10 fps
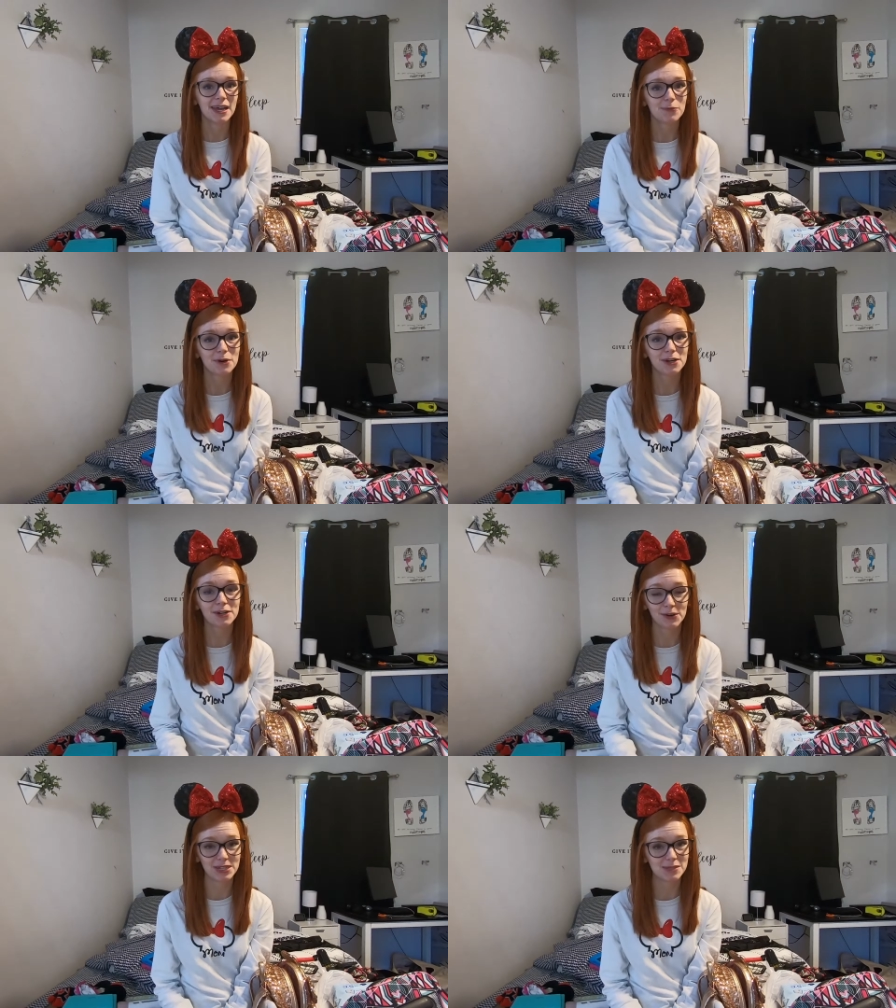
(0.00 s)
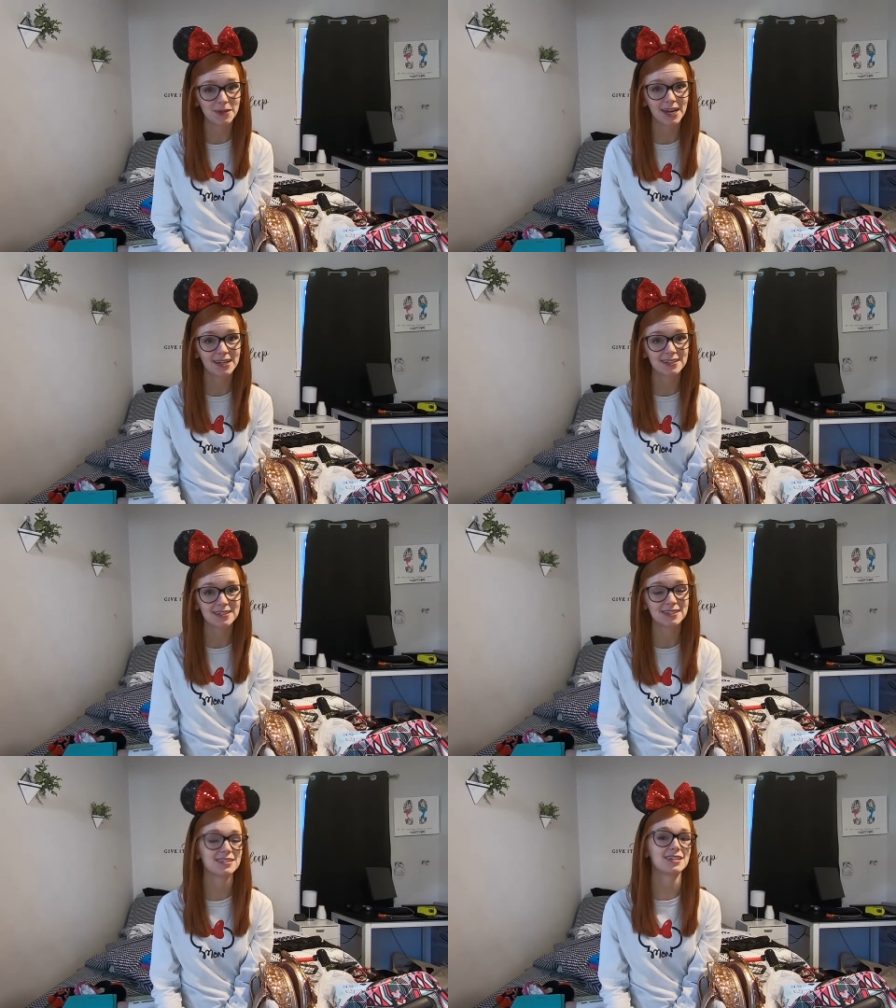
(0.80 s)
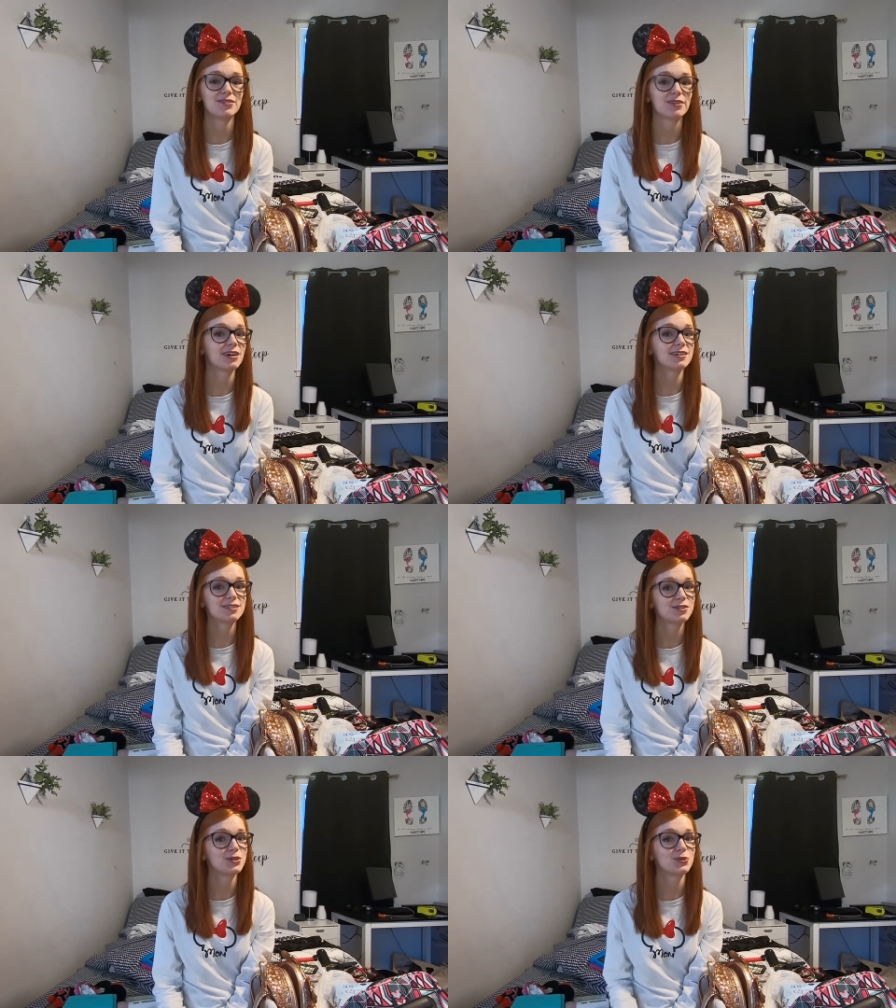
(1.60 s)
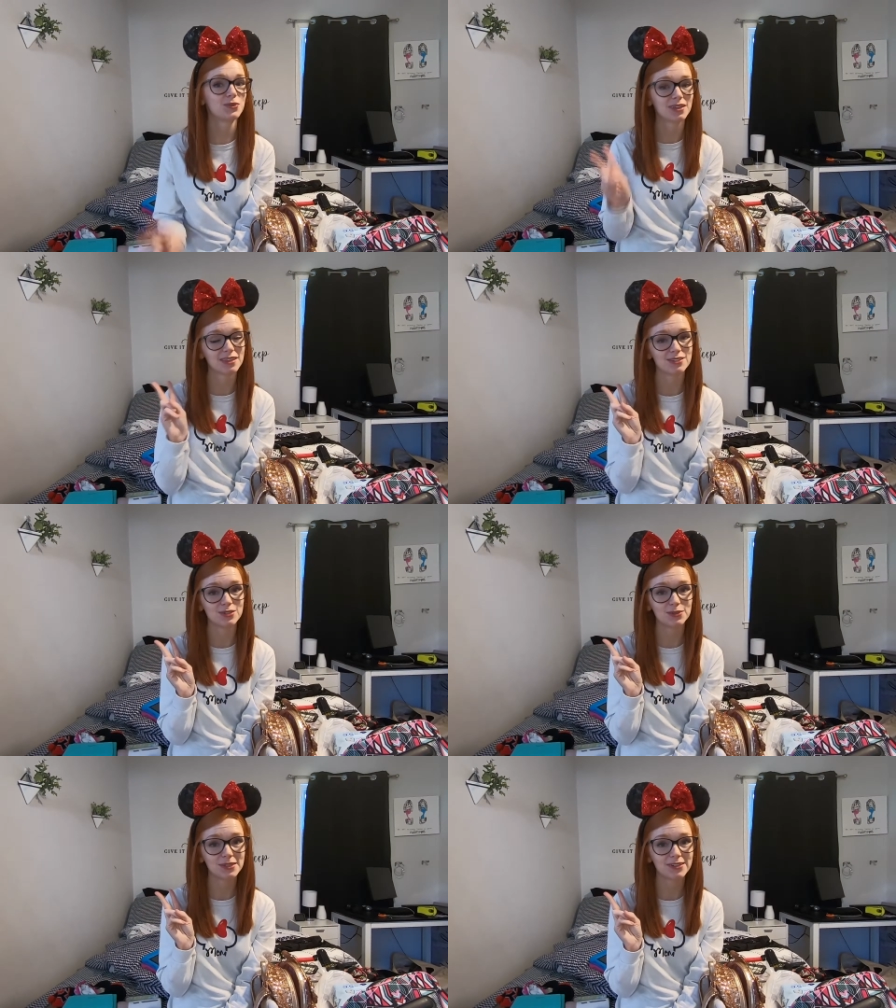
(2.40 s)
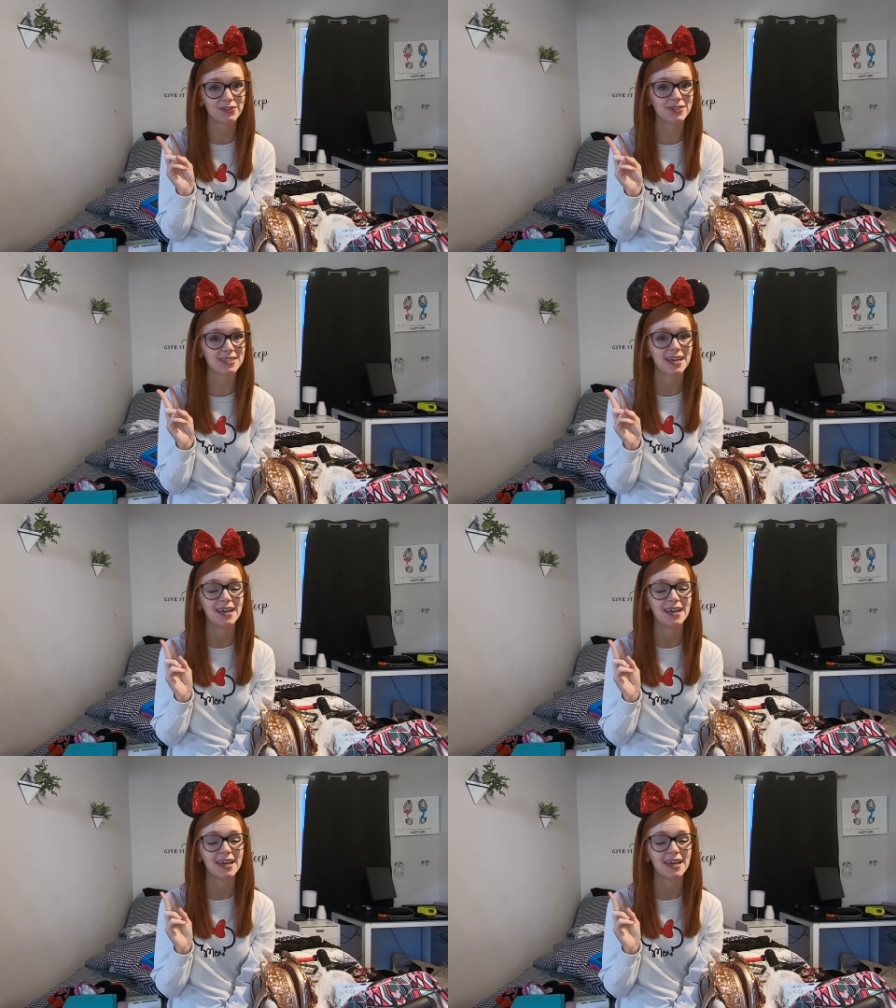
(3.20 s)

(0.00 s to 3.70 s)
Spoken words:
We're going to be heading to Disney very soon with two littles,